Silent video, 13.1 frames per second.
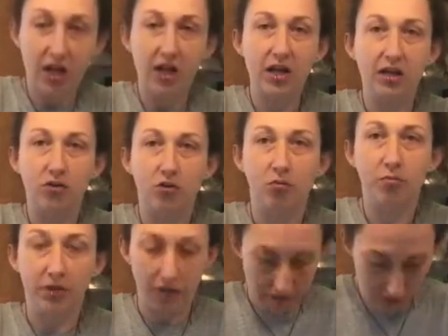any whole
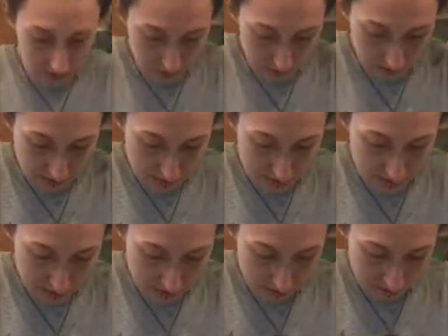pieces left
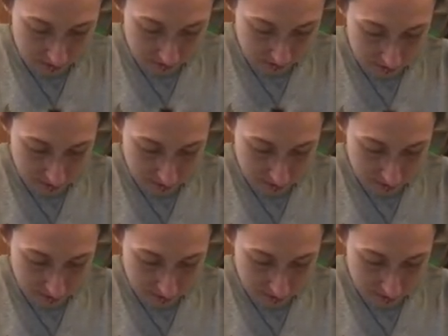in there.